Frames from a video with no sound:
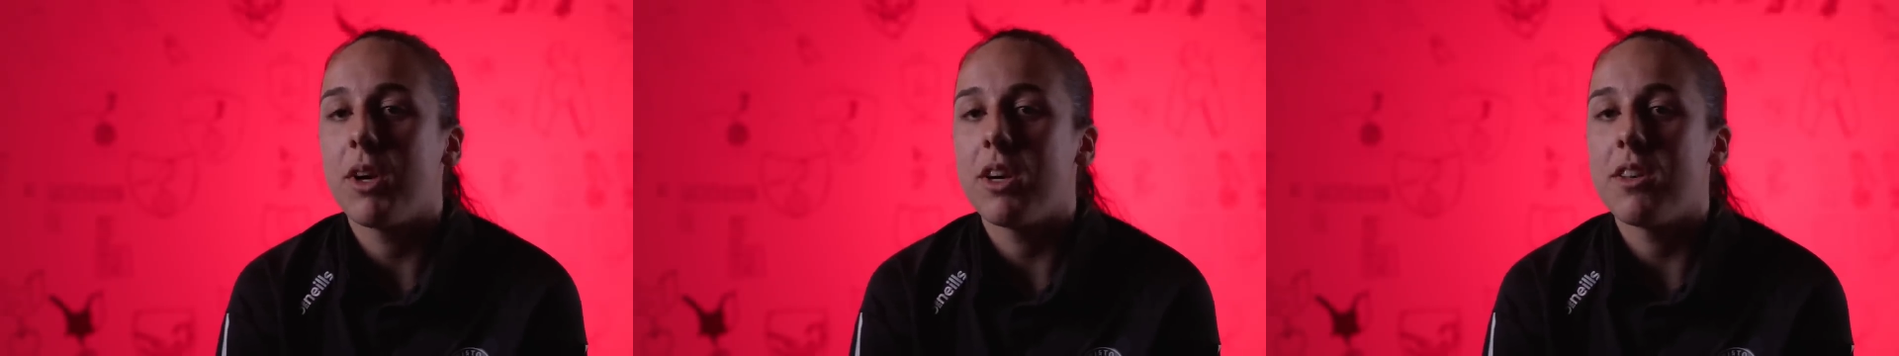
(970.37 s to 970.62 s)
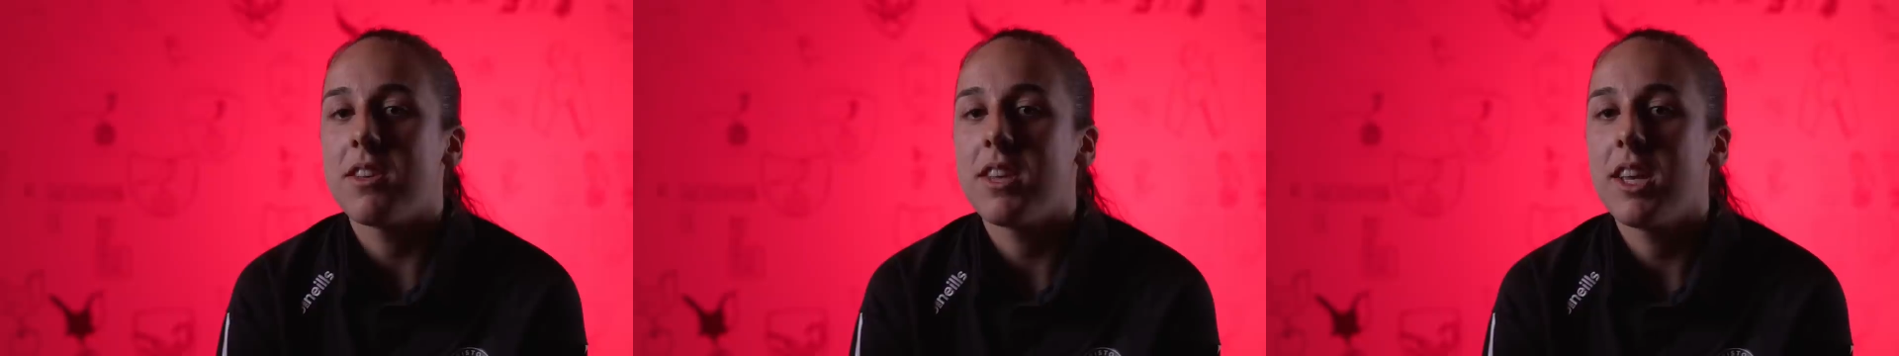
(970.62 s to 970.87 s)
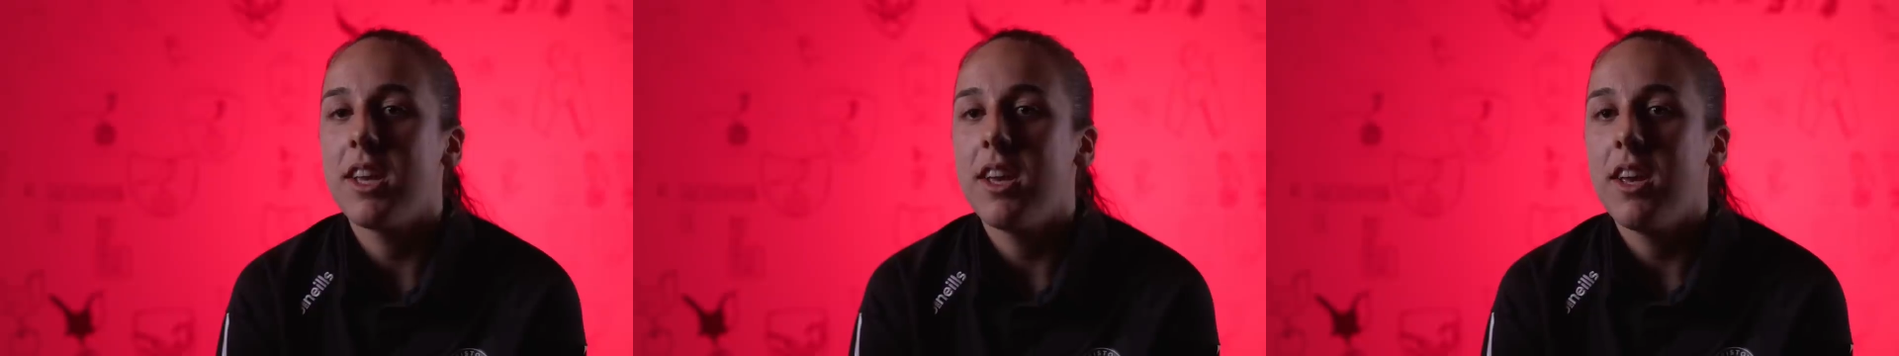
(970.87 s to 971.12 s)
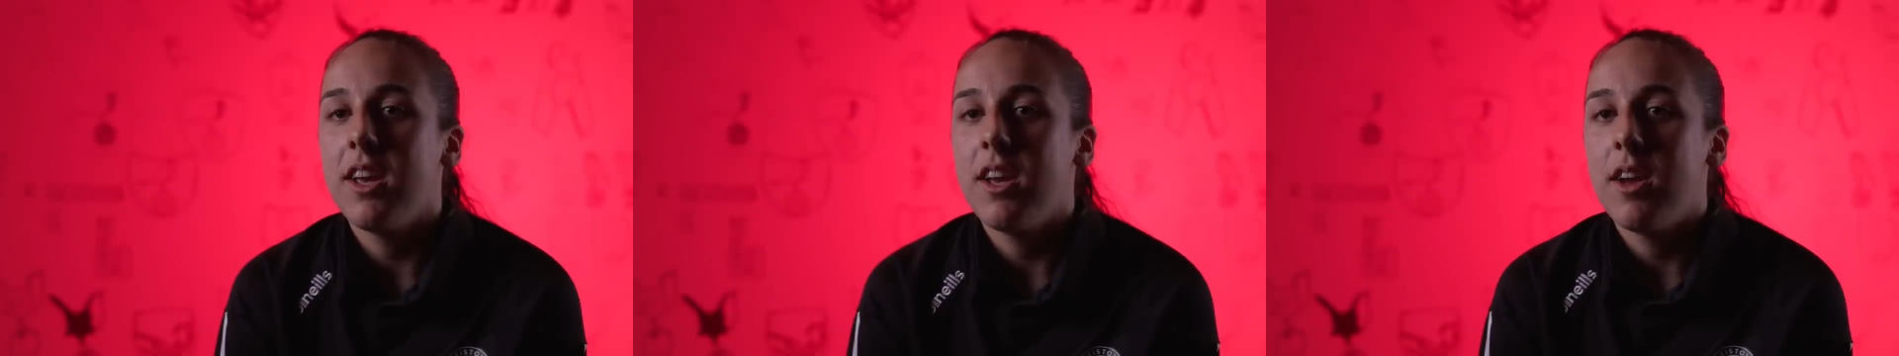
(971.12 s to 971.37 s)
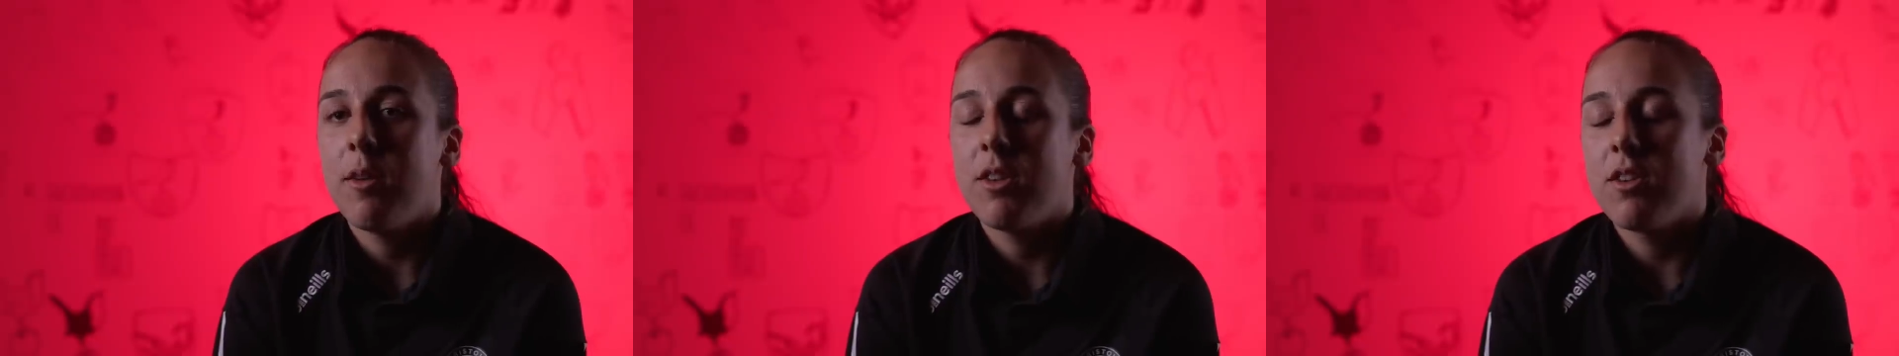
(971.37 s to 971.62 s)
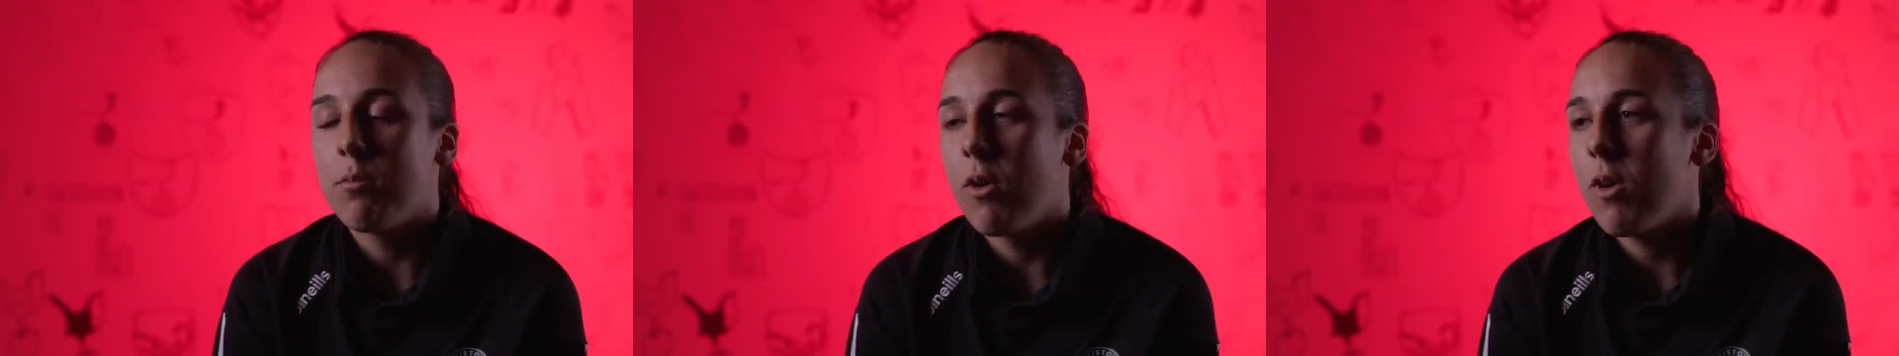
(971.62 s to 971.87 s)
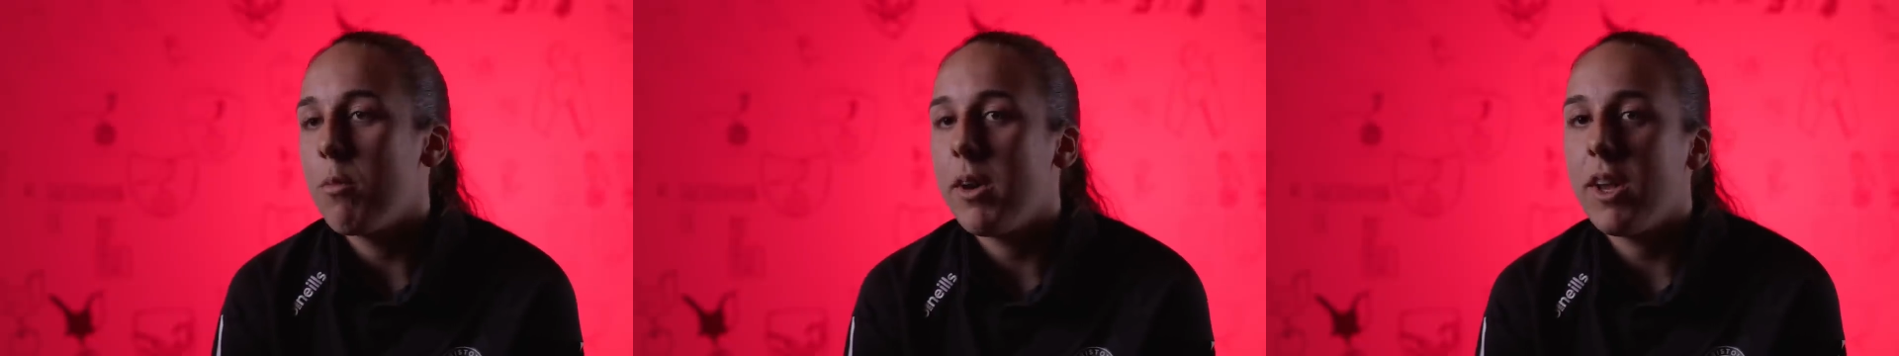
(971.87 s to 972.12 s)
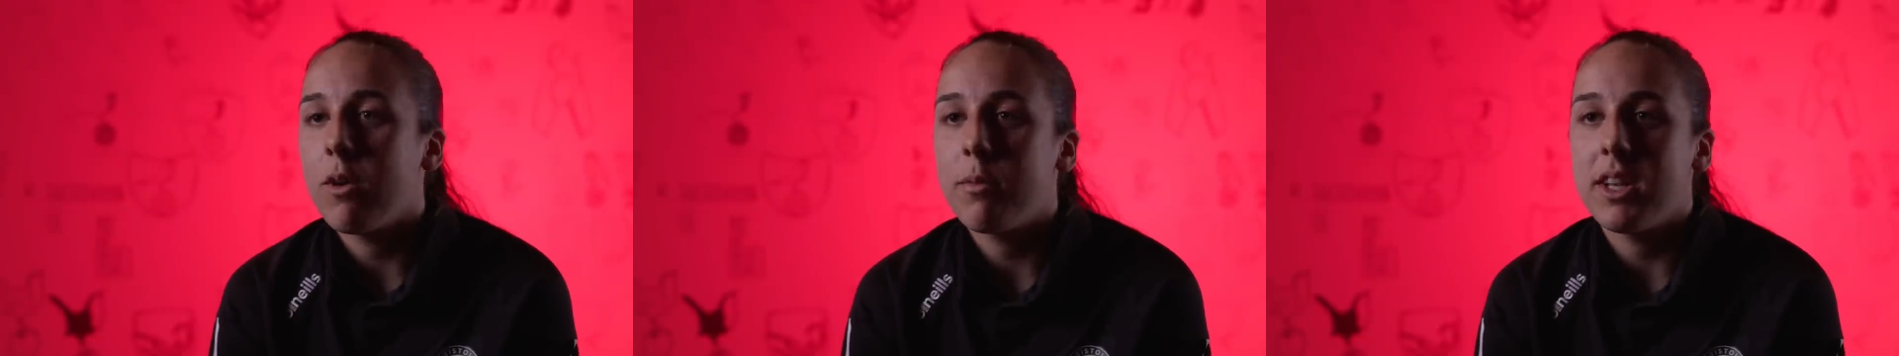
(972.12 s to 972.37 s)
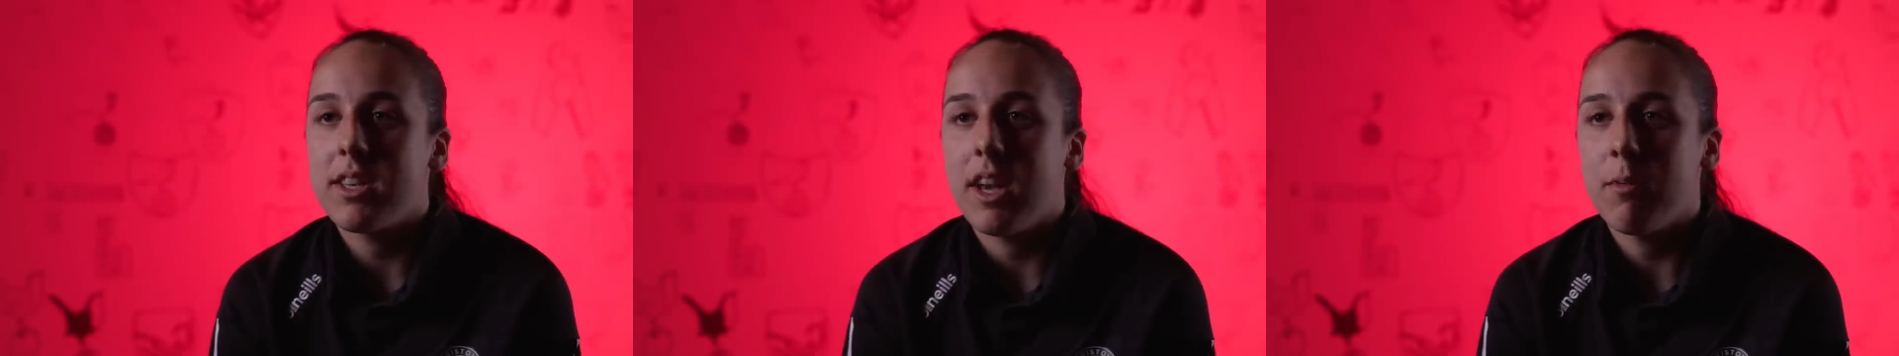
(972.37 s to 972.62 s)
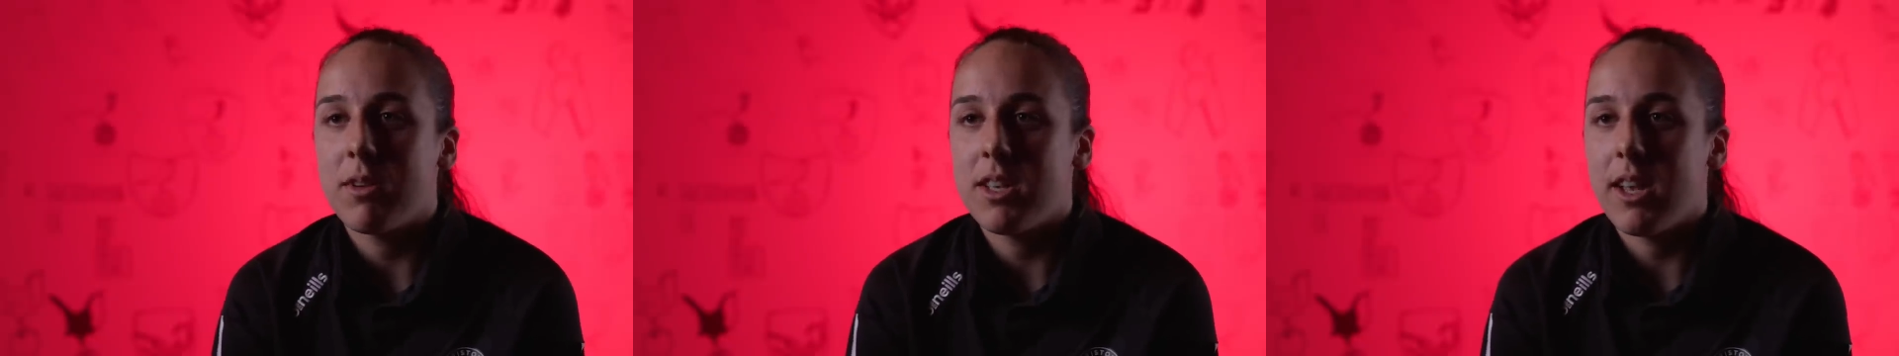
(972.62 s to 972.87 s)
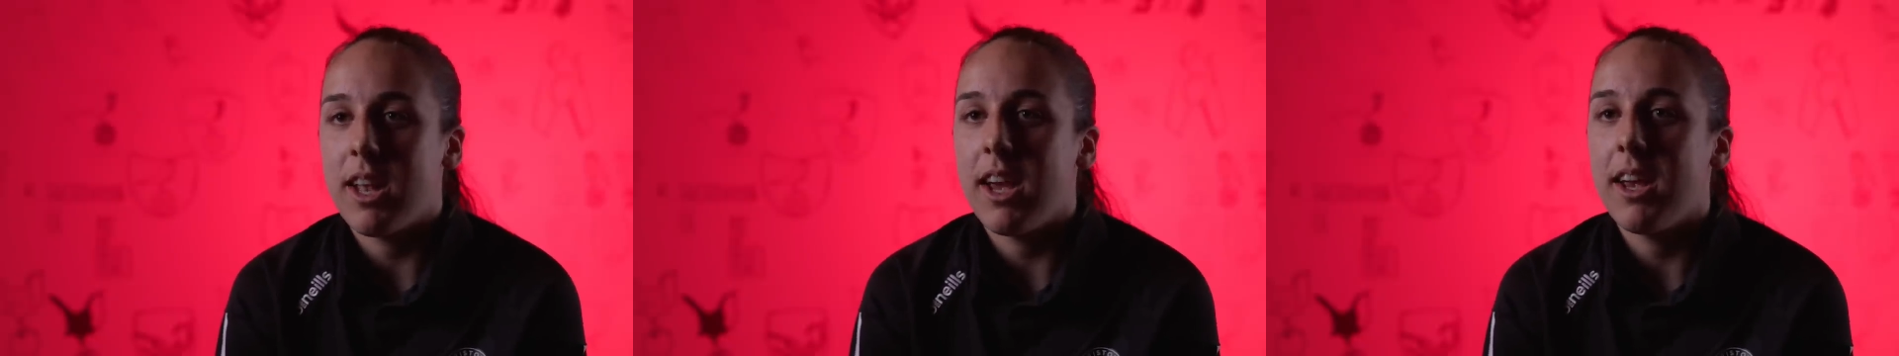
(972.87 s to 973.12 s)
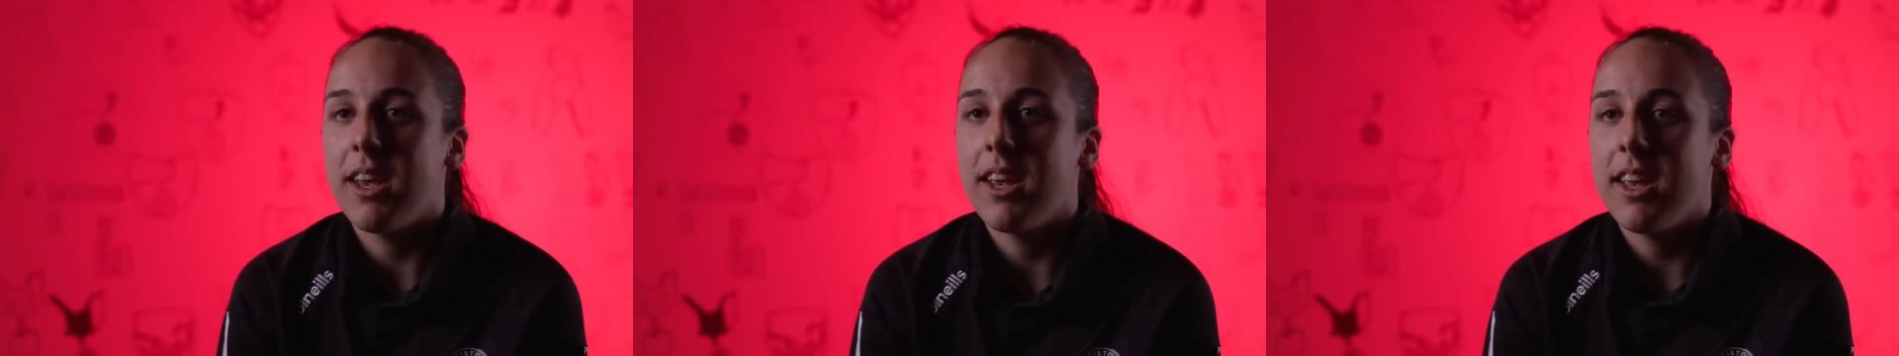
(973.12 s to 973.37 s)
because tomorrow may not be the same as today.